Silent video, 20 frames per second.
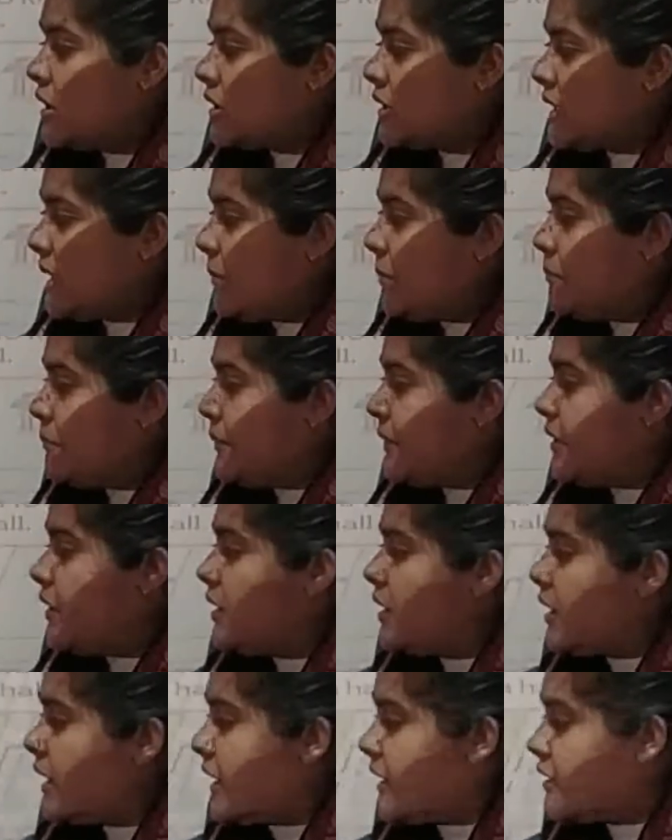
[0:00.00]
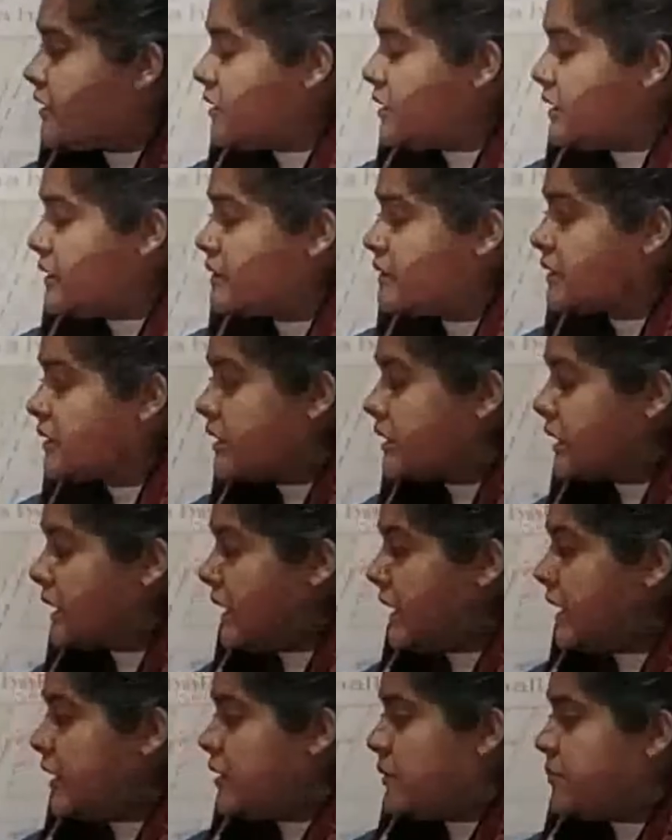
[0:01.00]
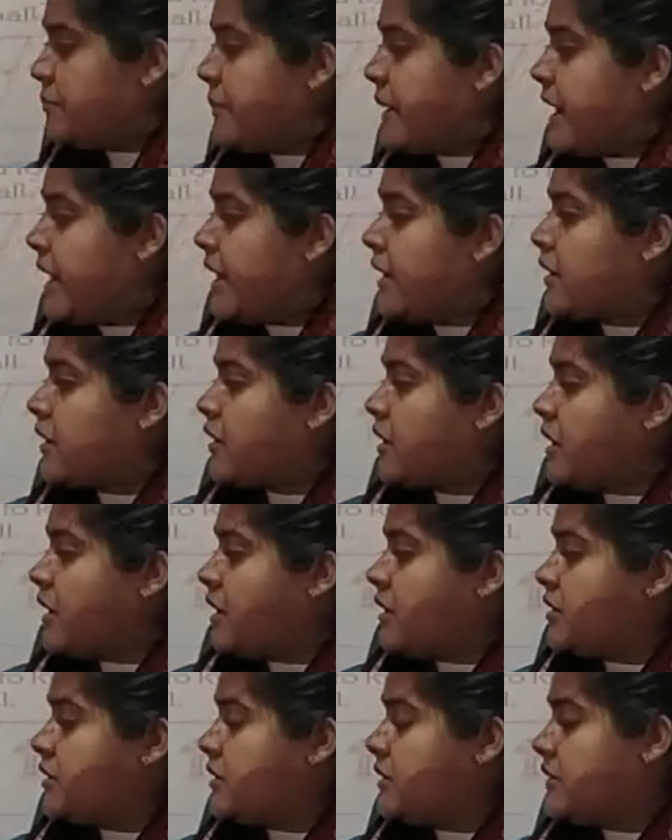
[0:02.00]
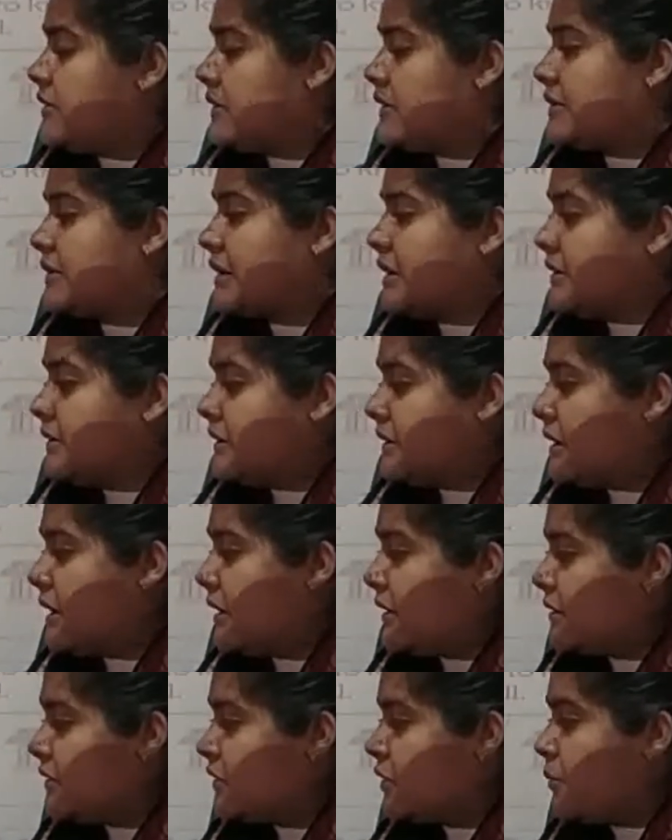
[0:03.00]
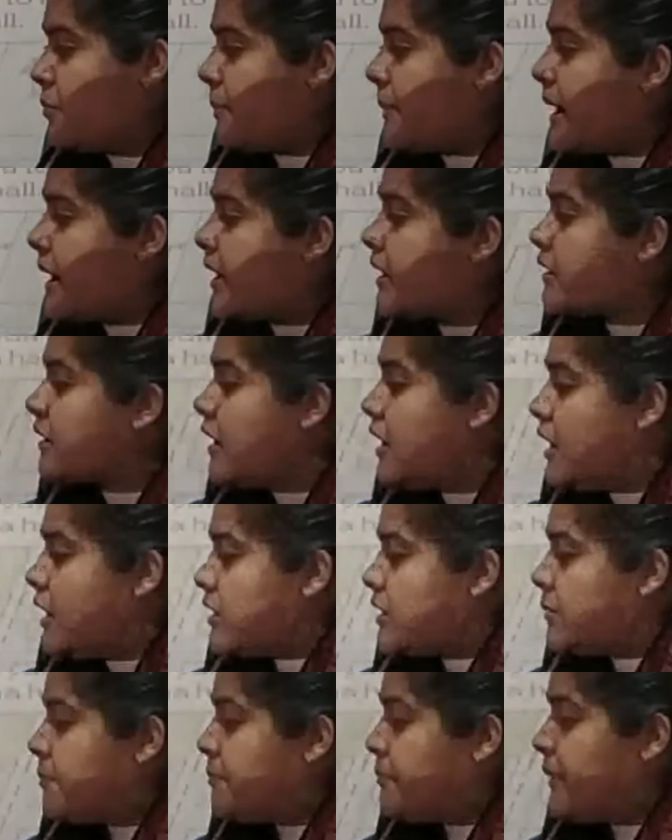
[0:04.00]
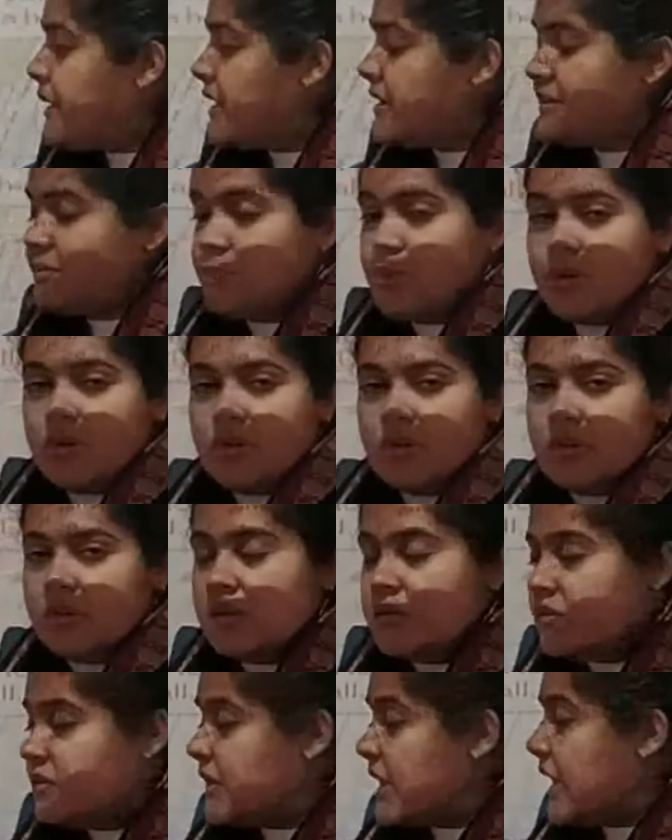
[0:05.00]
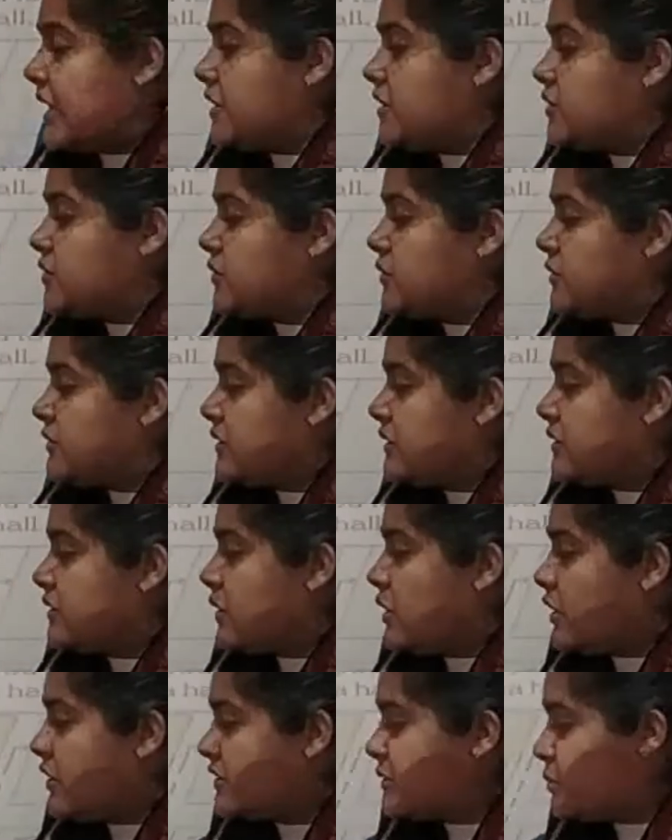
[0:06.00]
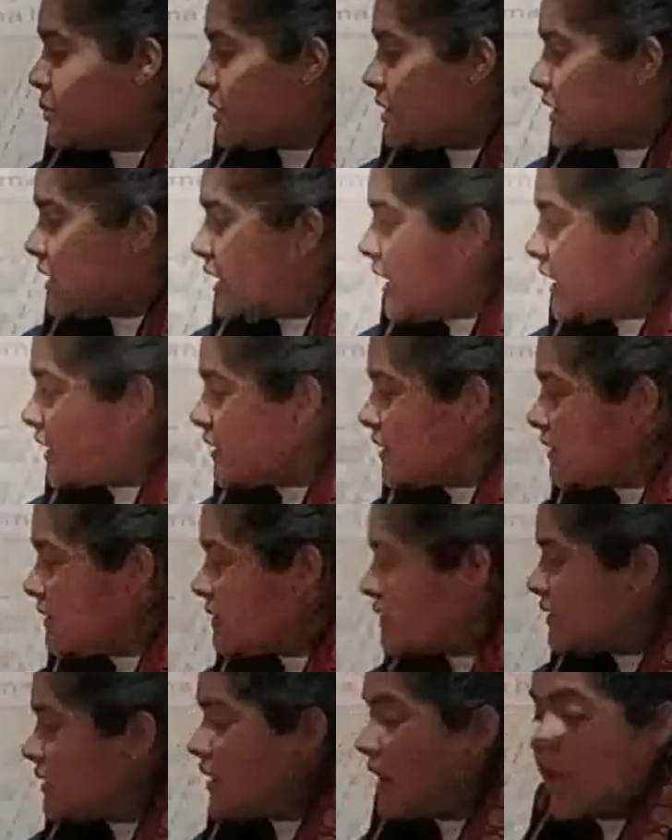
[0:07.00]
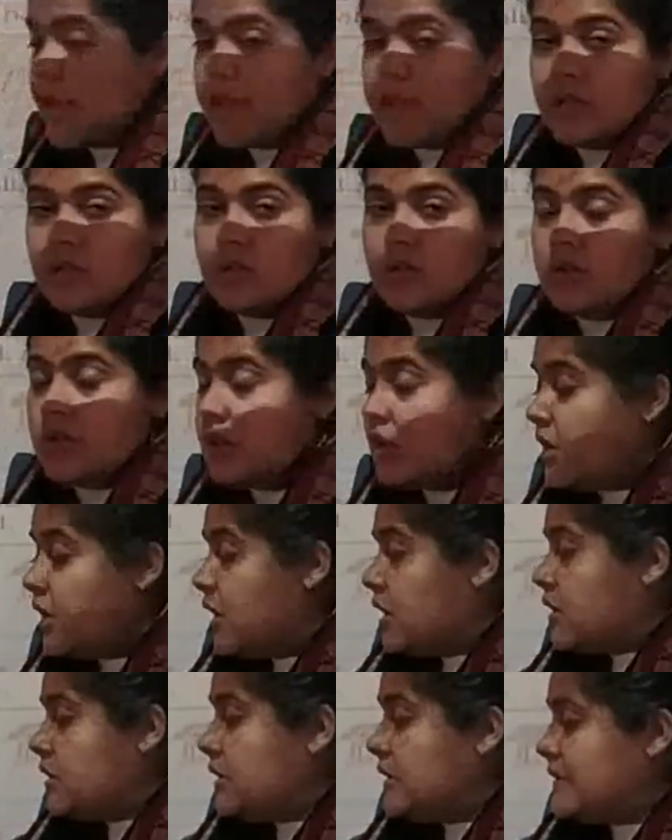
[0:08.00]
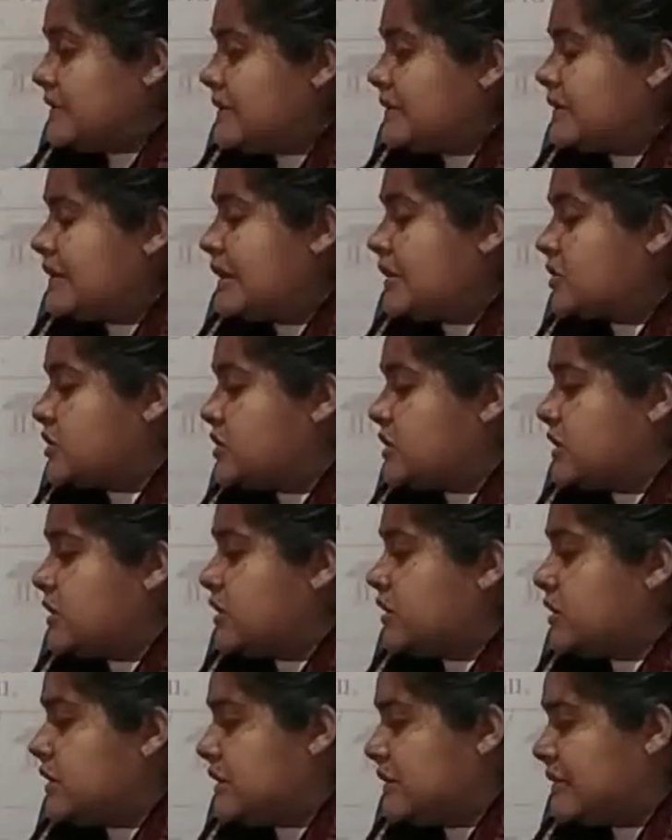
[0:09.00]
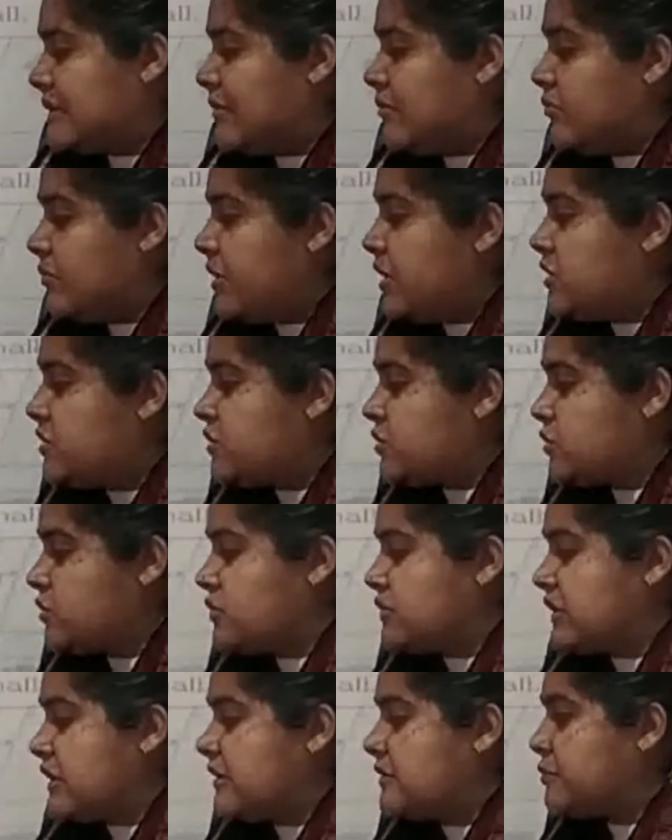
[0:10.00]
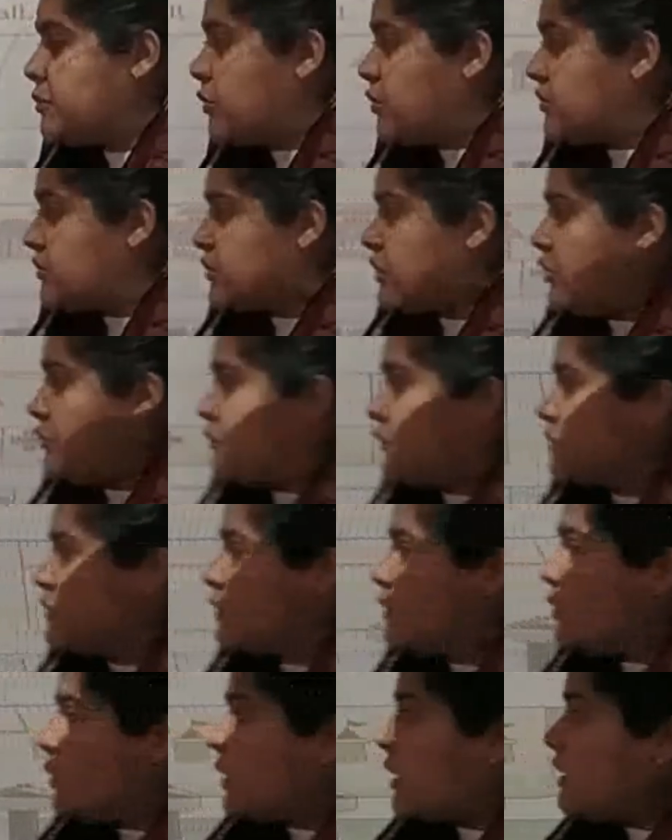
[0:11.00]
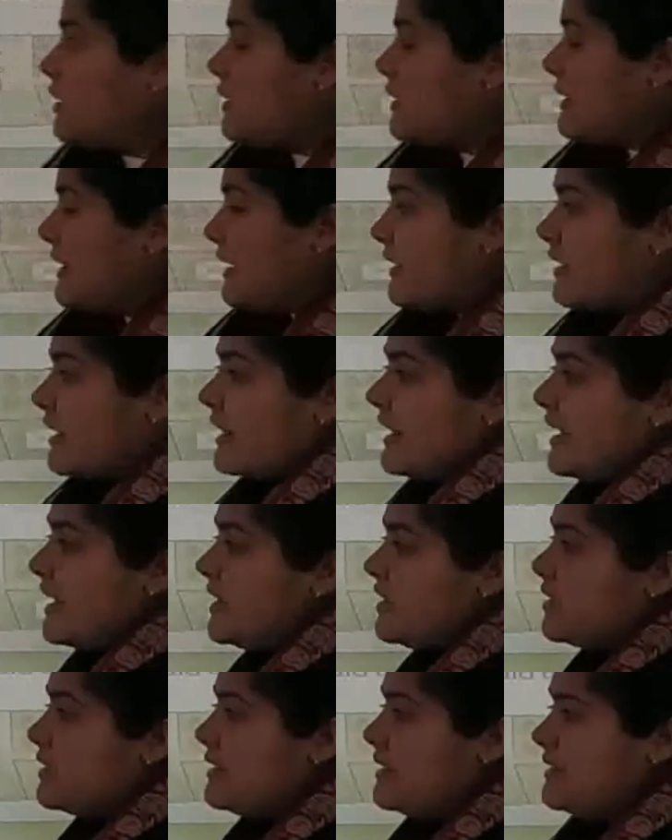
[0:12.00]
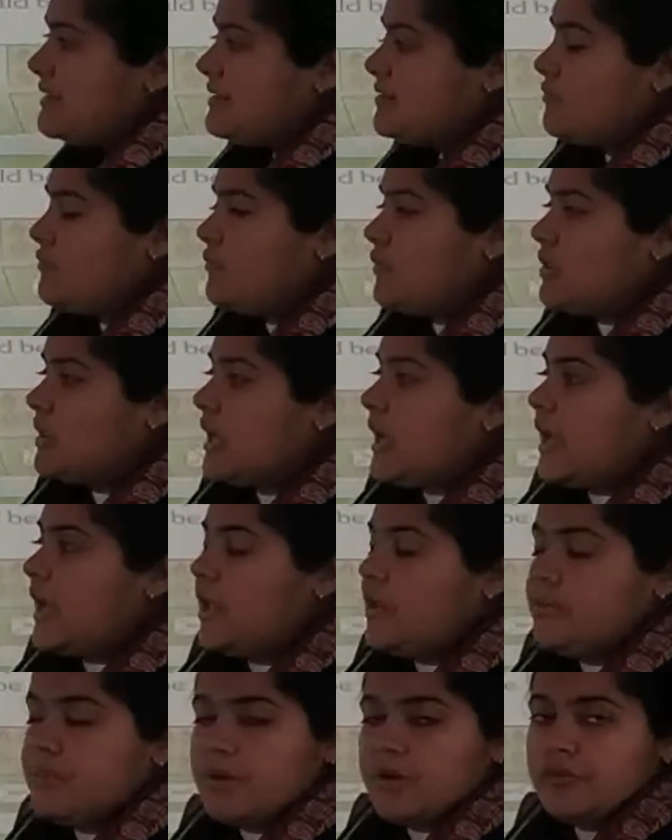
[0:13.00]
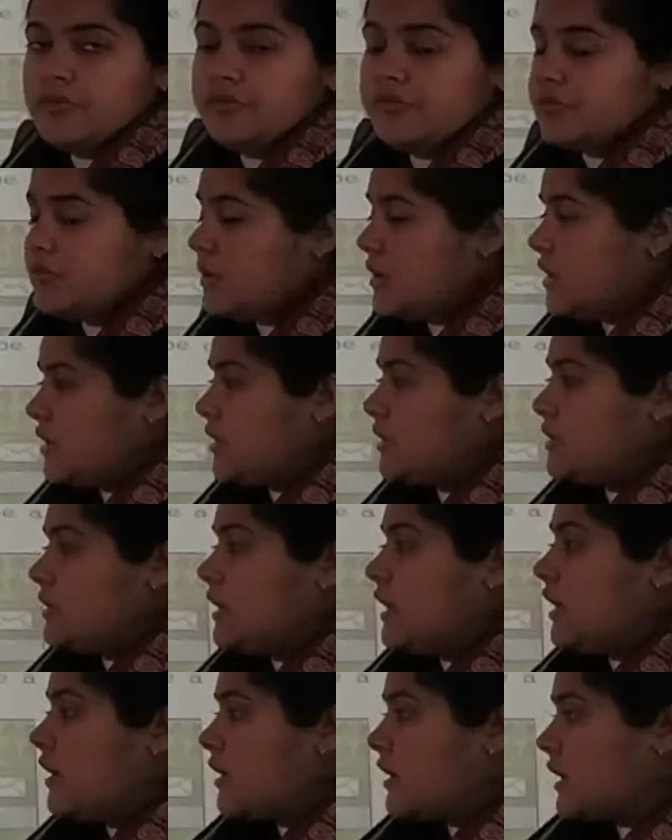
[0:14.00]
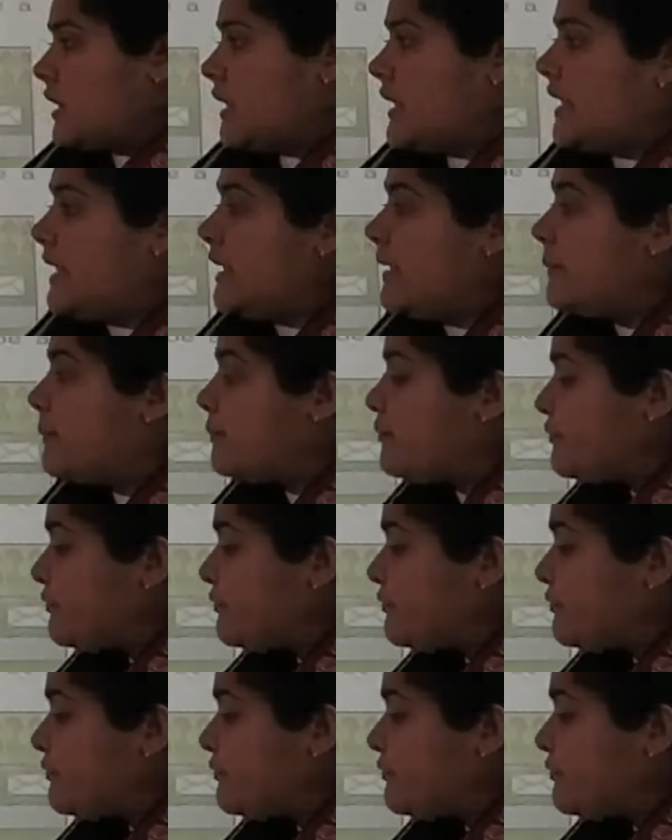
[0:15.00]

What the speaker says: temple, and this green park, this is considered as your park. The plus positive sign shows as hospital, and this triangular, this structure, this symbol shows as post office. So you can relate this with the help of the key.